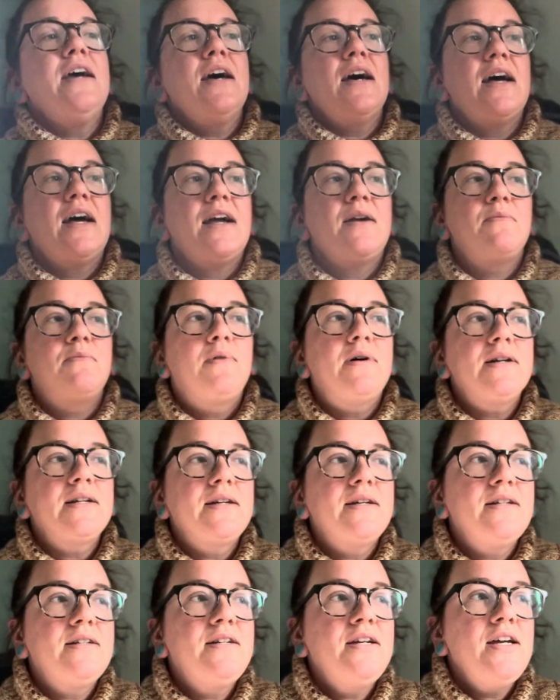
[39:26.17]
I
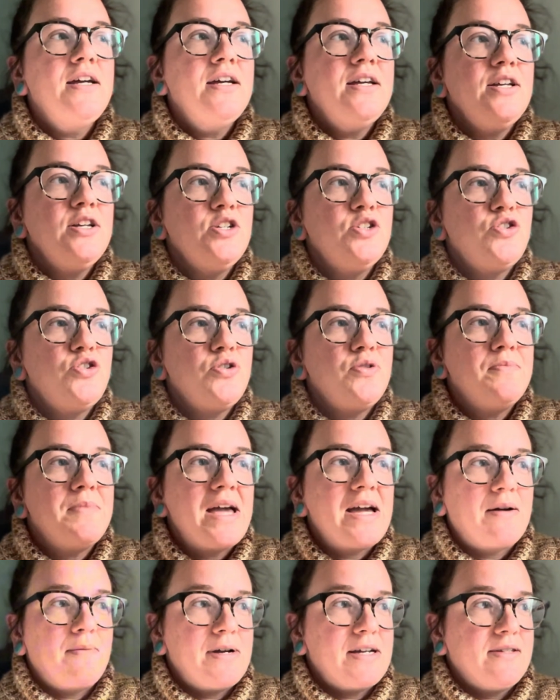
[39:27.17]
wanted to
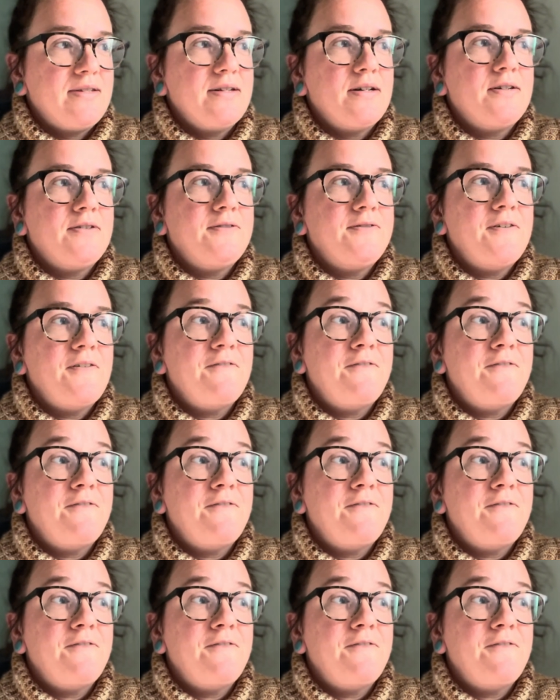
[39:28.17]
make myself